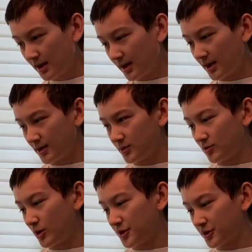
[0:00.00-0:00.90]
And
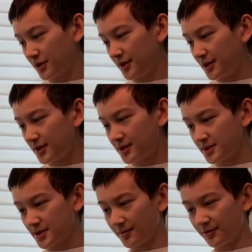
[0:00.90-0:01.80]
what you're going to need
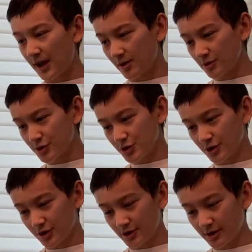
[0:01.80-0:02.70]
is some flour,
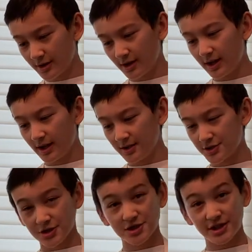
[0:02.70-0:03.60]
sugar,
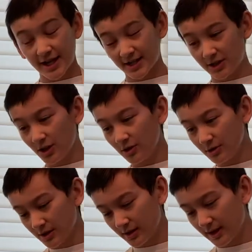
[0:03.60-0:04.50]
just an egg
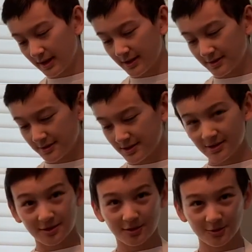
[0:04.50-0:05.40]
yolk, and
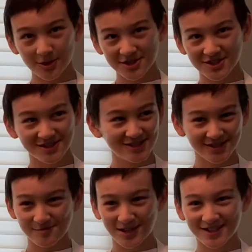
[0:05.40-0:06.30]
a whisk
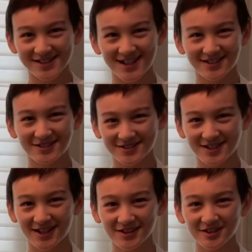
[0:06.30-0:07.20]
to mix that all
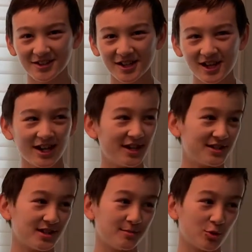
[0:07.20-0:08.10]
together. And
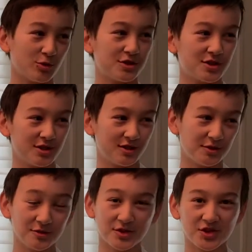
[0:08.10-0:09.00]
I'm going to
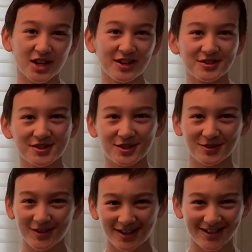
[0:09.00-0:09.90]
use a scale so
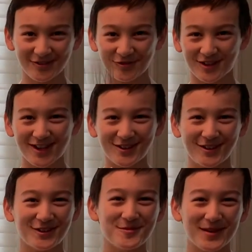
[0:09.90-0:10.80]
I didn't forget all
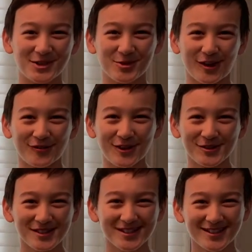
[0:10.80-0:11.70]
you metric folks.